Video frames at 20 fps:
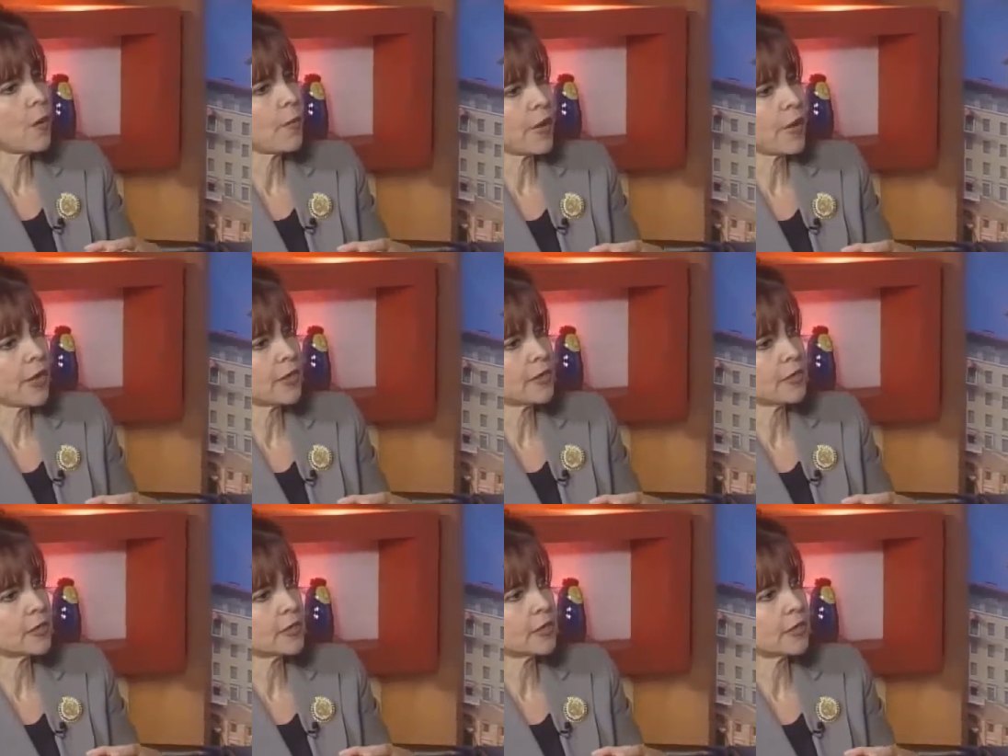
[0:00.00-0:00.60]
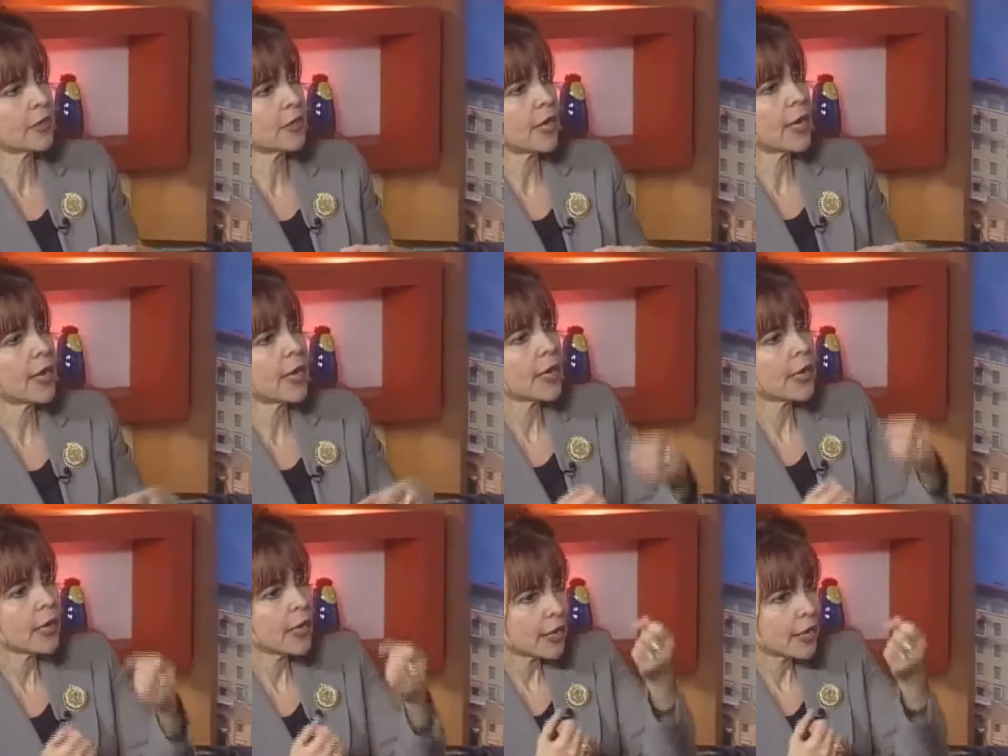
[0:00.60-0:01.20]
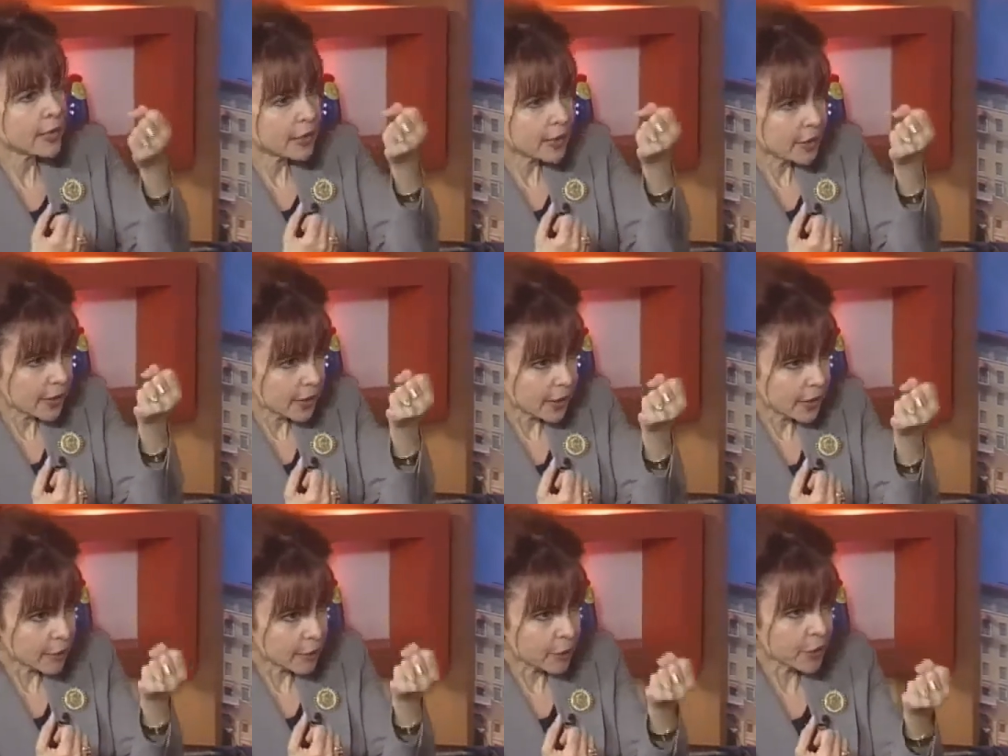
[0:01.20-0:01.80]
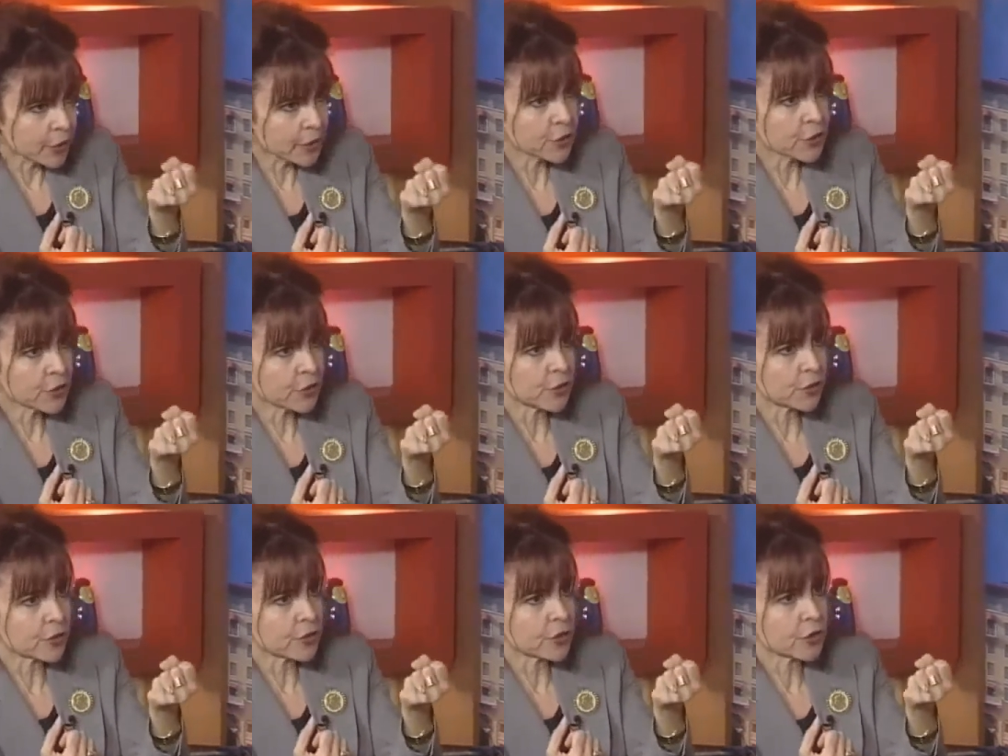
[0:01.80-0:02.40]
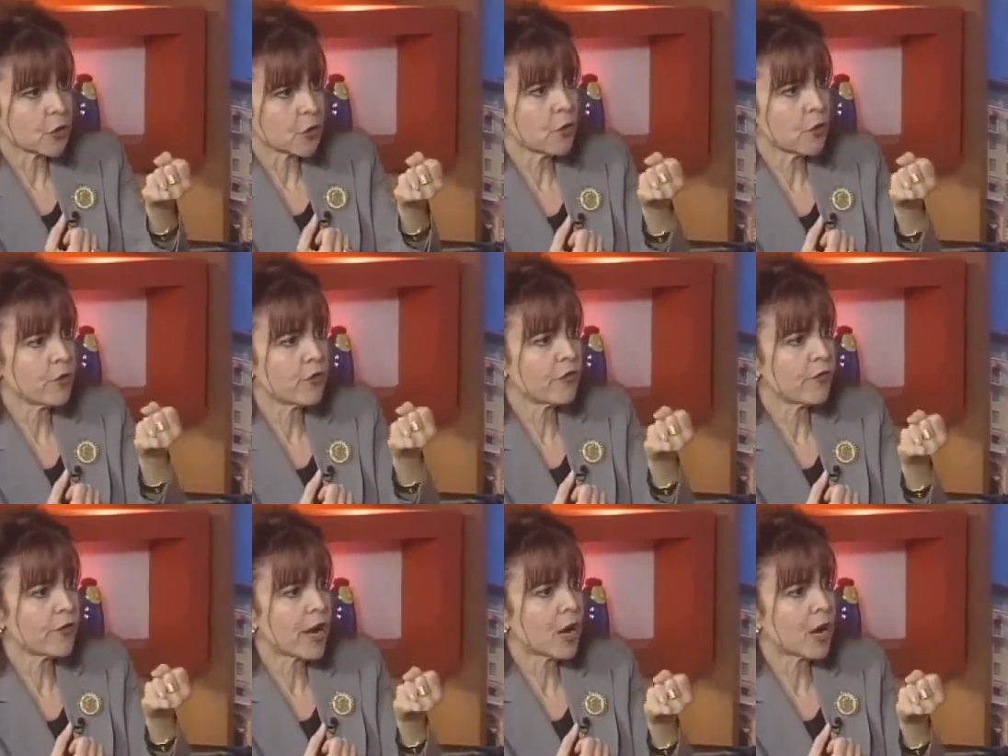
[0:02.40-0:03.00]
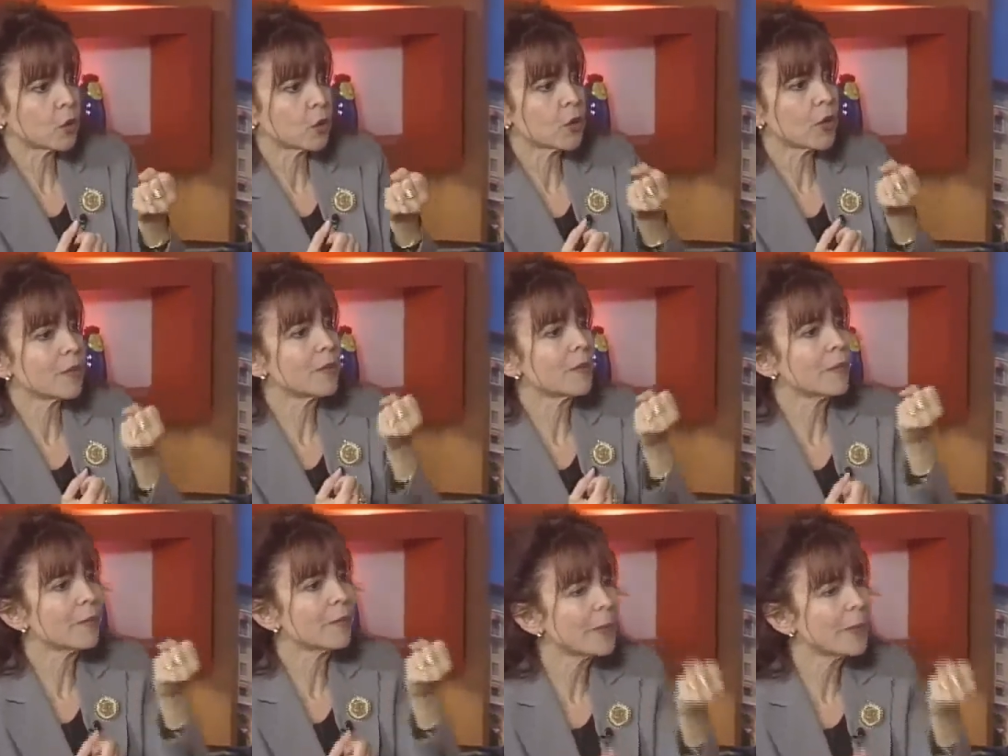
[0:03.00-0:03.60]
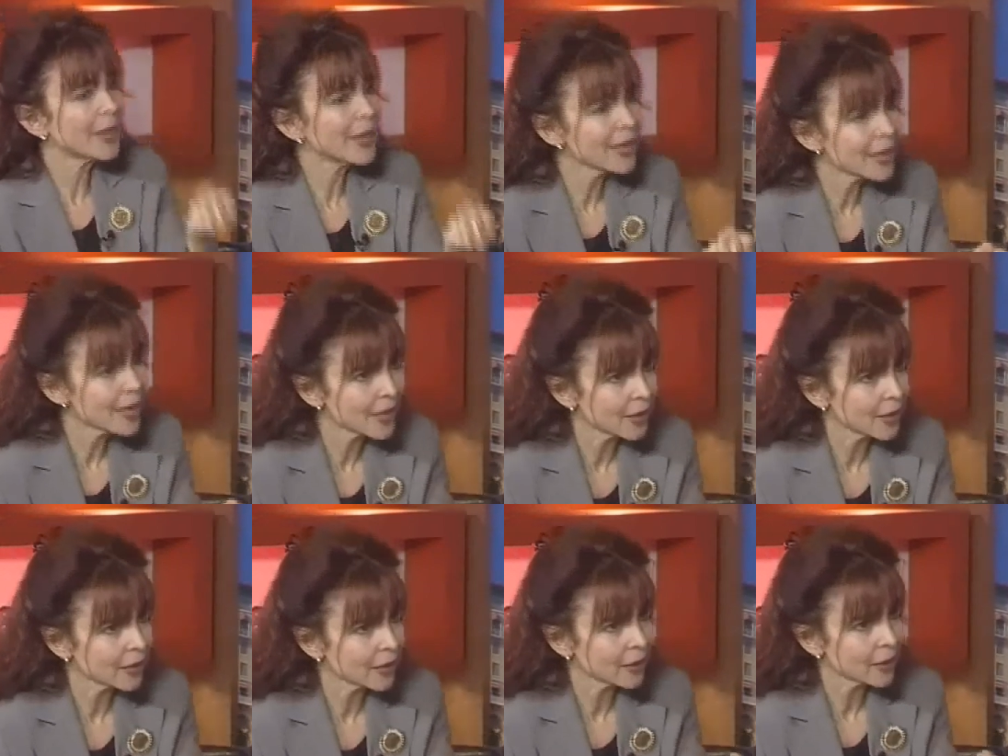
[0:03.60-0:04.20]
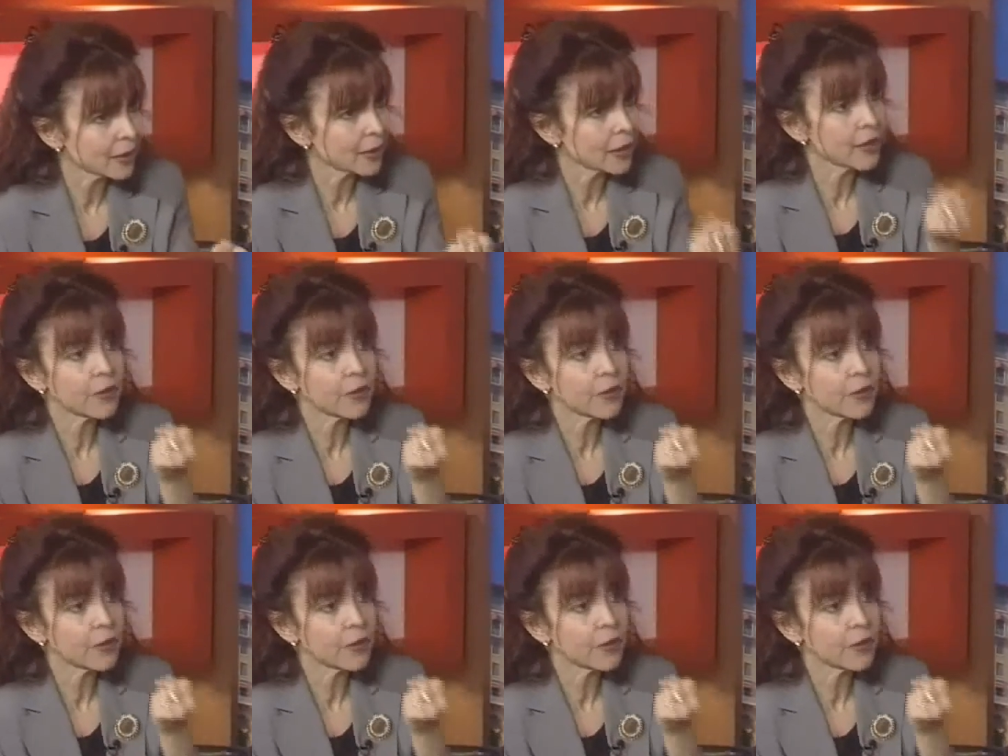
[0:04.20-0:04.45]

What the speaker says: how amazing the prisoners who found meaning